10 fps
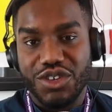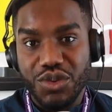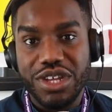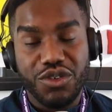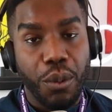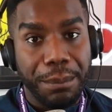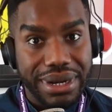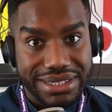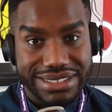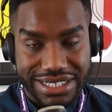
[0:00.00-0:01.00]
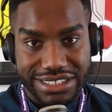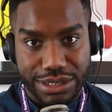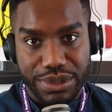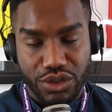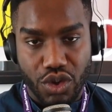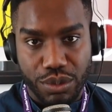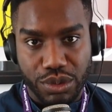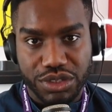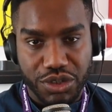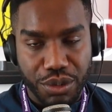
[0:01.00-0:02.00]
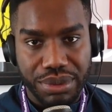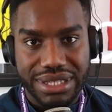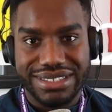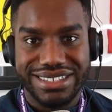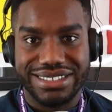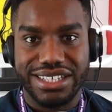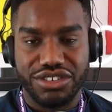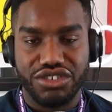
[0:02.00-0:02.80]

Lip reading: You need your blood test to be normal. So your blood tests need to